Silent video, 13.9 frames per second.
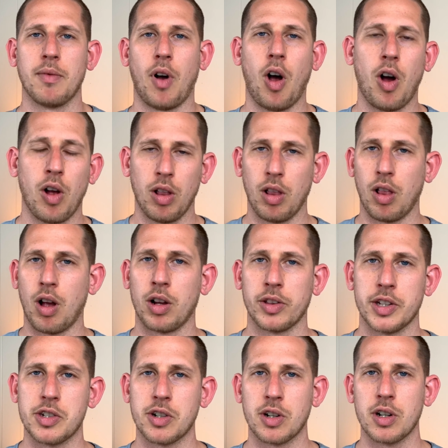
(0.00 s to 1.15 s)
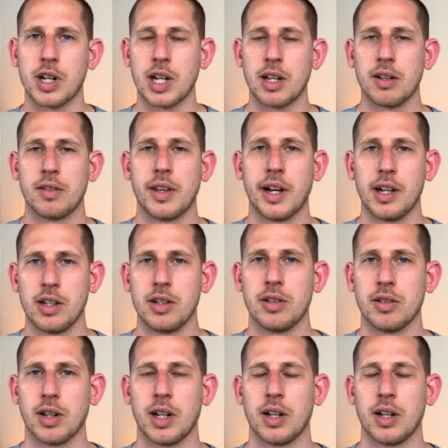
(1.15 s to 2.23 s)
all along the journey that you